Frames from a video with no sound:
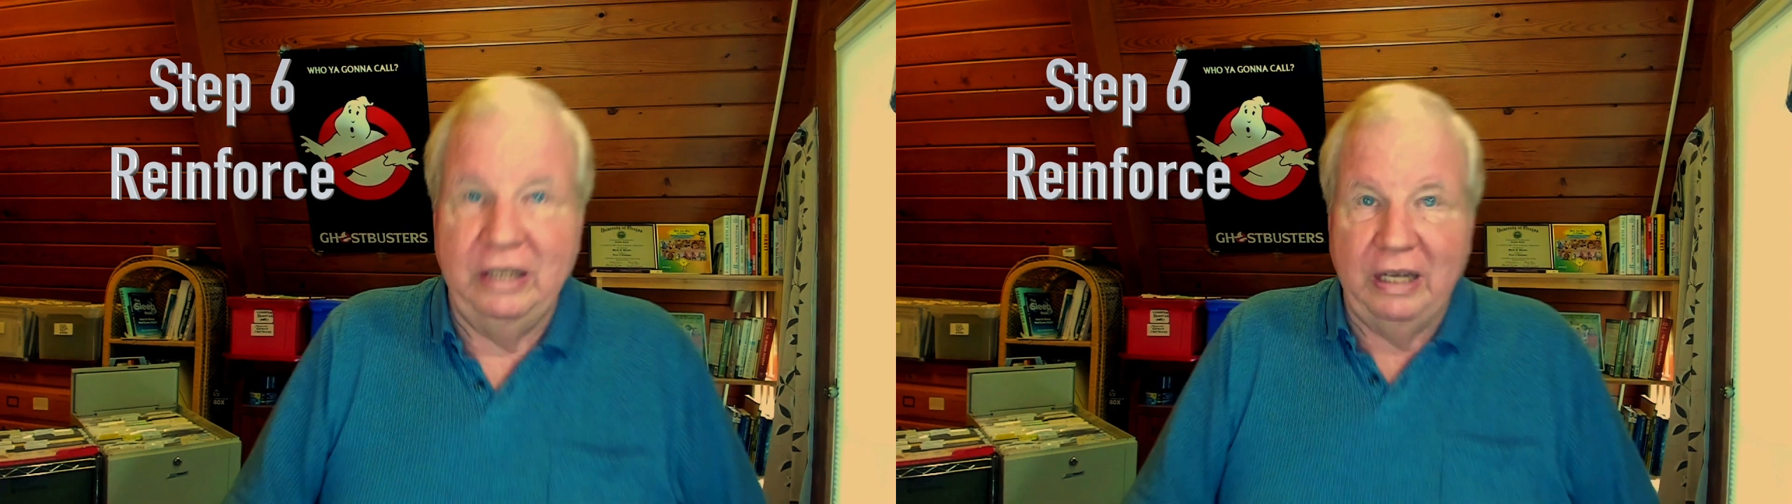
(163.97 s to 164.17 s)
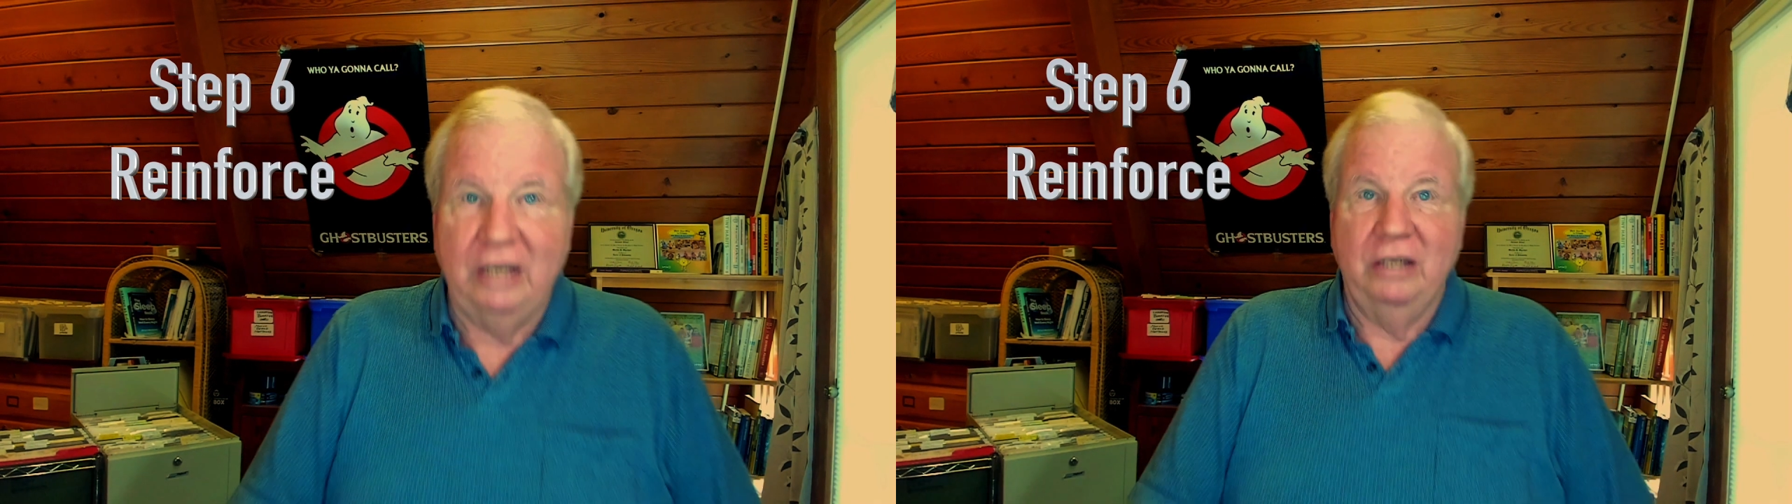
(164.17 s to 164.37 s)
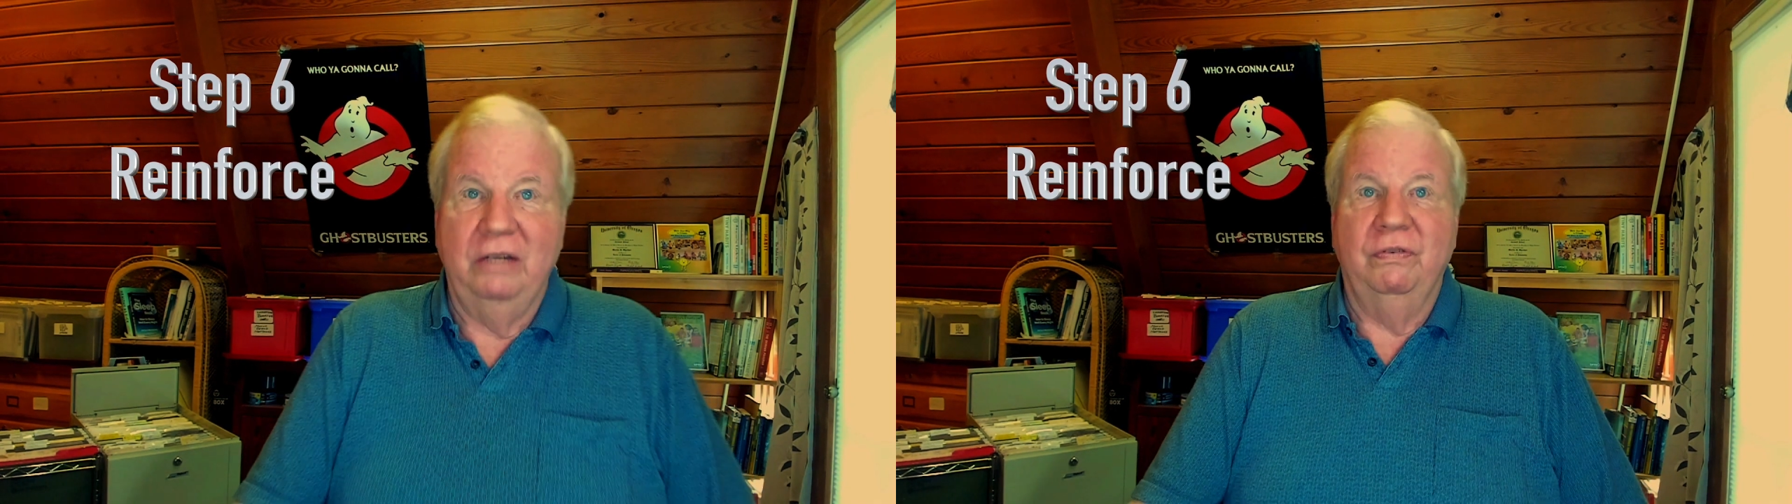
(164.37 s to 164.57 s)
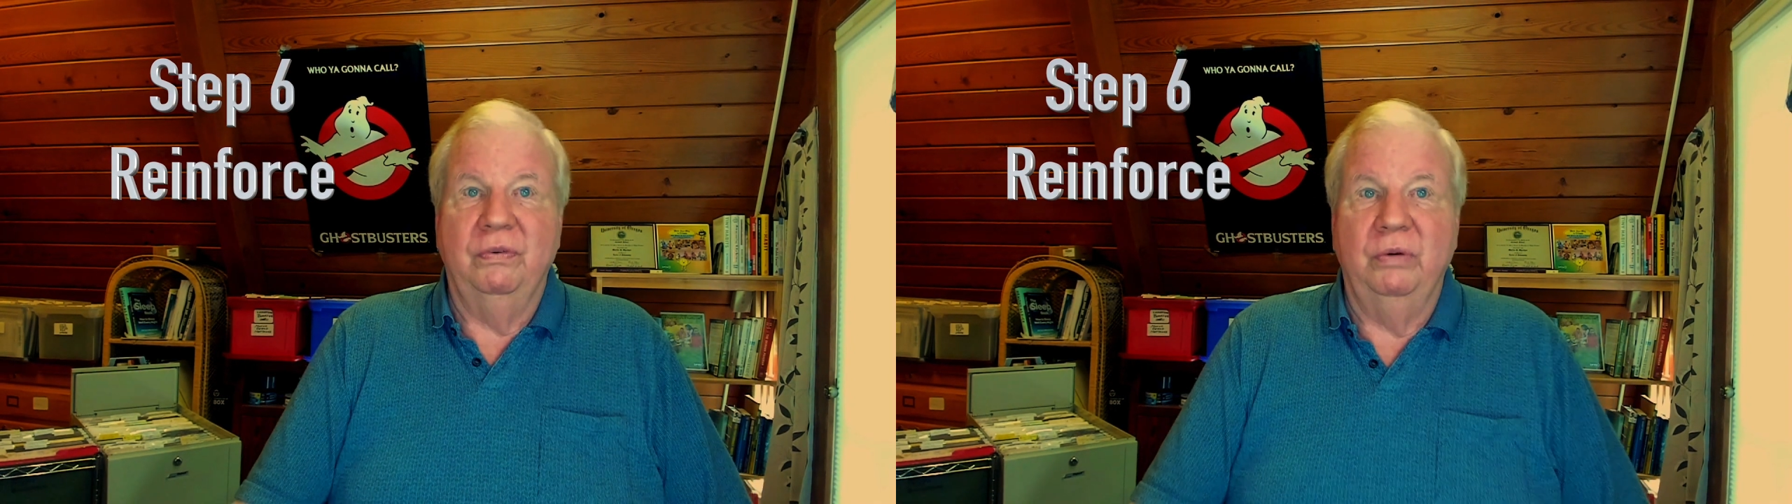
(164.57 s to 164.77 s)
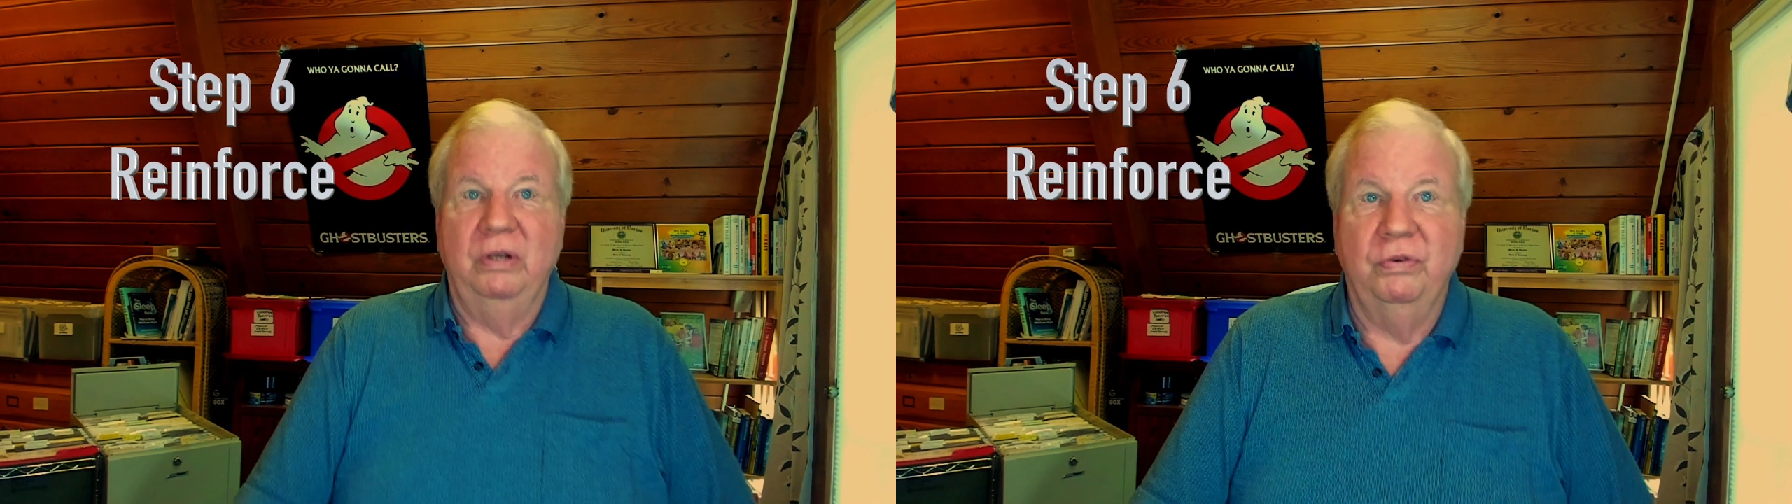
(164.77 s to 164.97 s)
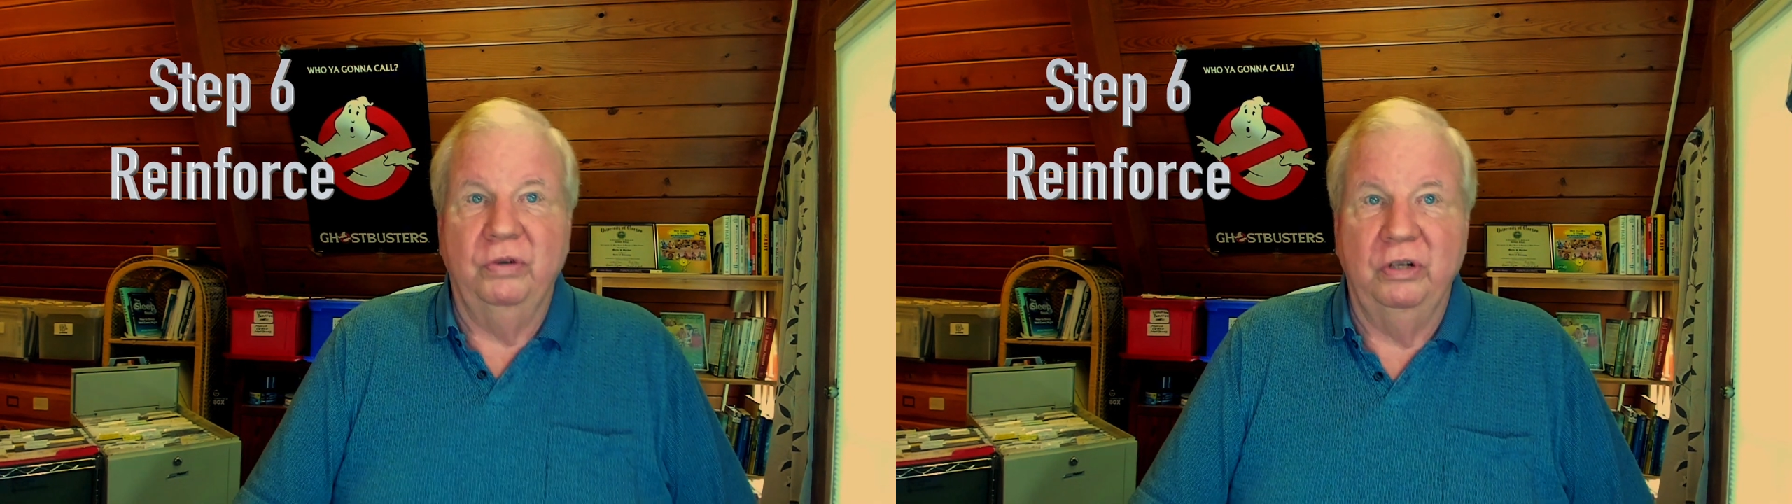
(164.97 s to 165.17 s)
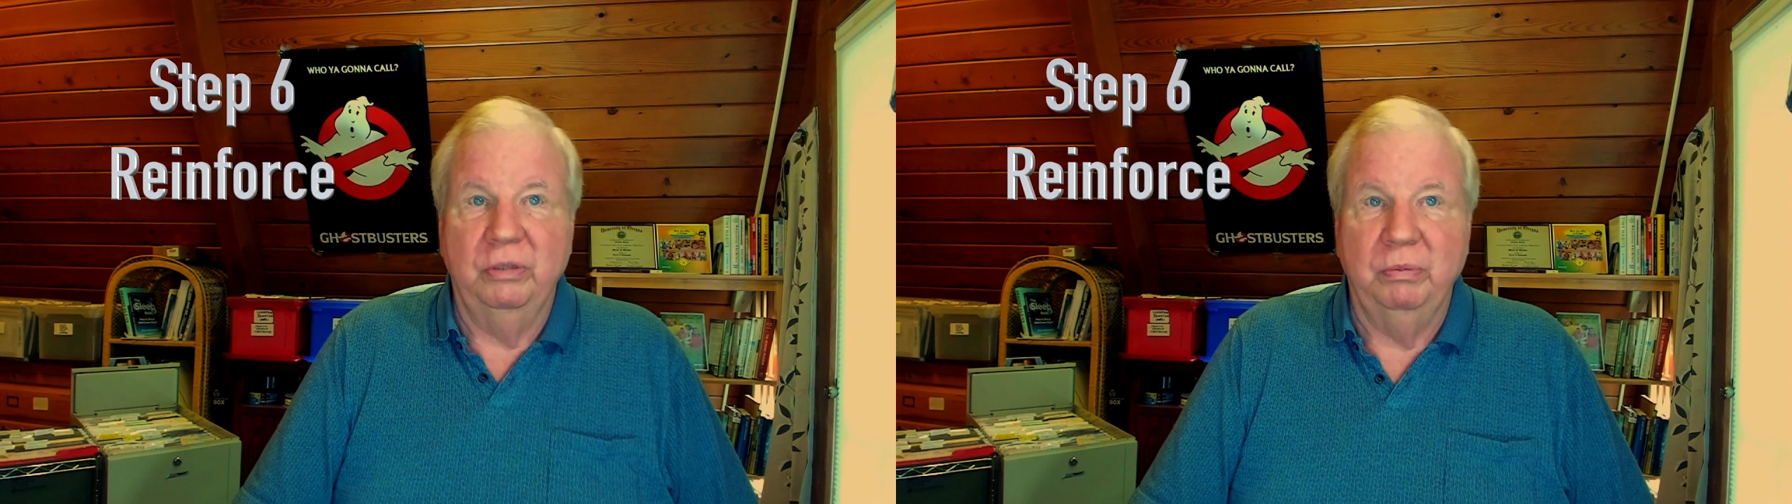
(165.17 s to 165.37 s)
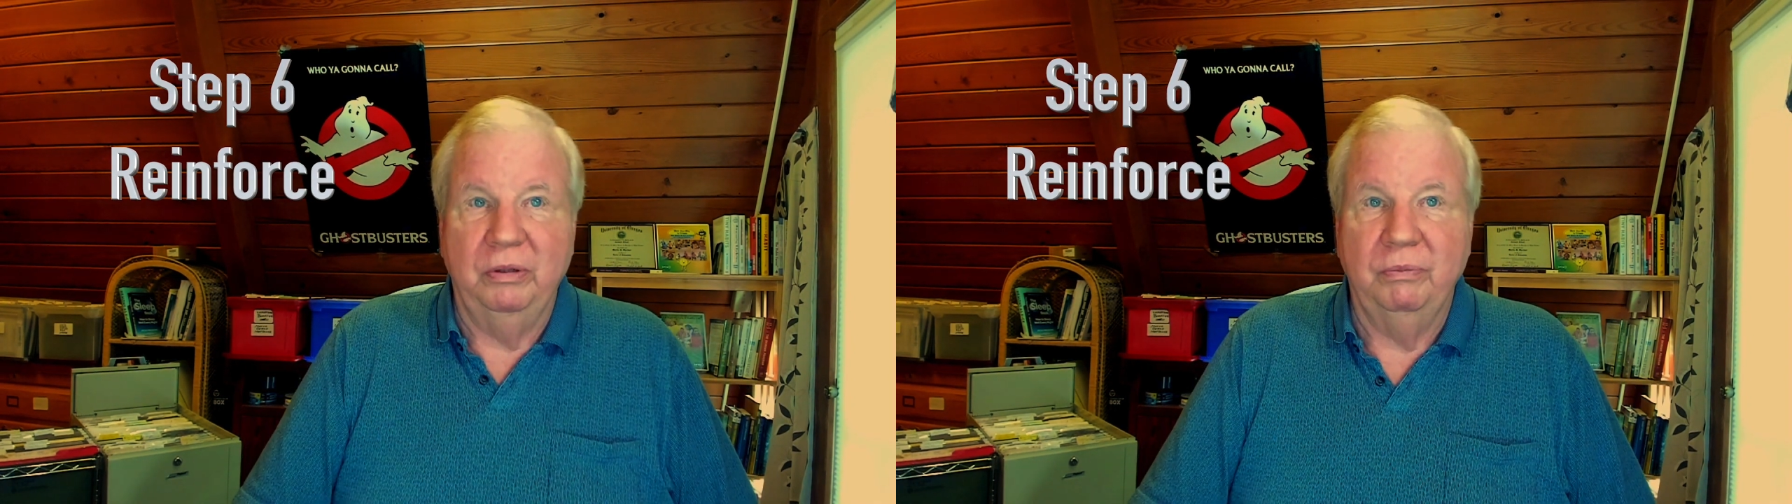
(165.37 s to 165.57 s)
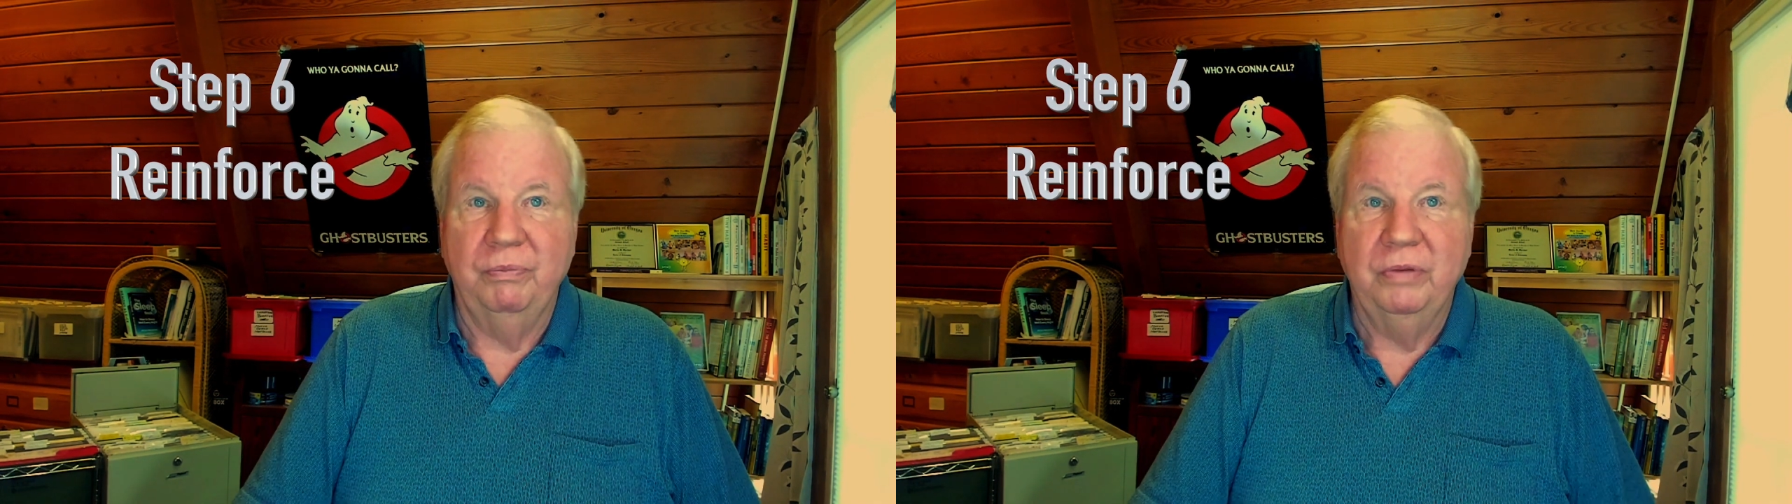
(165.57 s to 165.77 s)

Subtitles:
negative reinforcement.